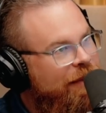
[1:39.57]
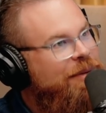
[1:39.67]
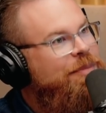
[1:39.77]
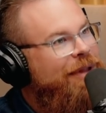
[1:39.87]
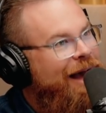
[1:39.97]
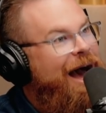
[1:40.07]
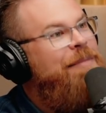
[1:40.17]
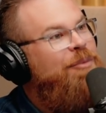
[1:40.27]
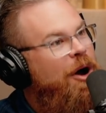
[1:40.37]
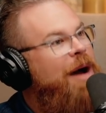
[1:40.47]
in a place.
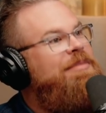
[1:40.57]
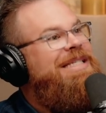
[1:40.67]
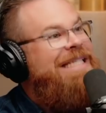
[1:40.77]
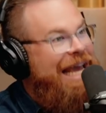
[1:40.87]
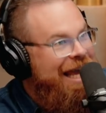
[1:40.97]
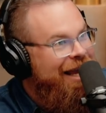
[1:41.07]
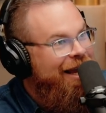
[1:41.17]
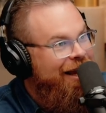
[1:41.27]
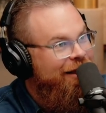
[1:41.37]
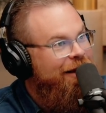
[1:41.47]
I'm staying
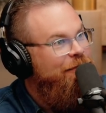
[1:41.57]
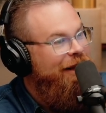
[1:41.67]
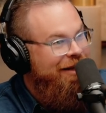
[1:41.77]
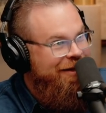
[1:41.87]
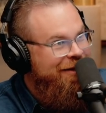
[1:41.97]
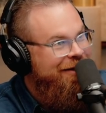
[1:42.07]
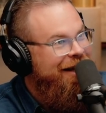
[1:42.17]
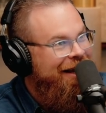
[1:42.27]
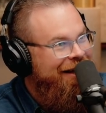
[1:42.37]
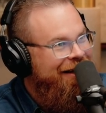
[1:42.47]
in the place he
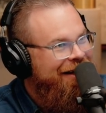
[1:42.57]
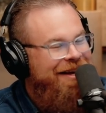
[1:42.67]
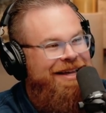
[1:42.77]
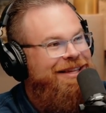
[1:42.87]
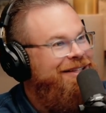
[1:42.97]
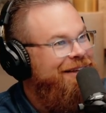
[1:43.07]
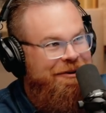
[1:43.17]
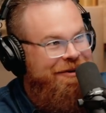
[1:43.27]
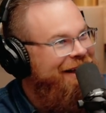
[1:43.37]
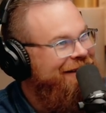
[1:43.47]
stayed. The
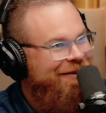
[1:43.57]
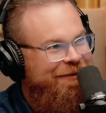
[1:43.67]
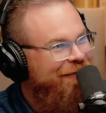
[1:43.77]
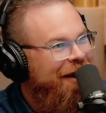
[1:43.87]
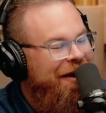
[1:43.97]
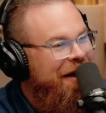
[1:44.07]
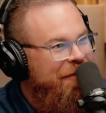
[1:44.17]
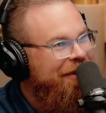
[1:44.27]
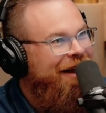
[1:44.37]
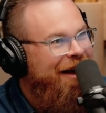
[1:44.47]
dinner dance on Friday
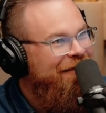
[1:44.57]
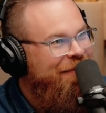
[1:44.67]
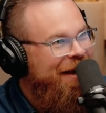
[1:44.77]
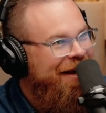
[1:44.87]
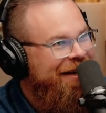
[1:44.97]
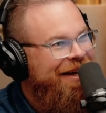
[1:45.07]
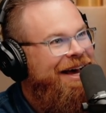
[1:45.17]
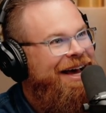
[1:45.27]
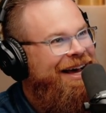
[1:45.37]
with a live band. When did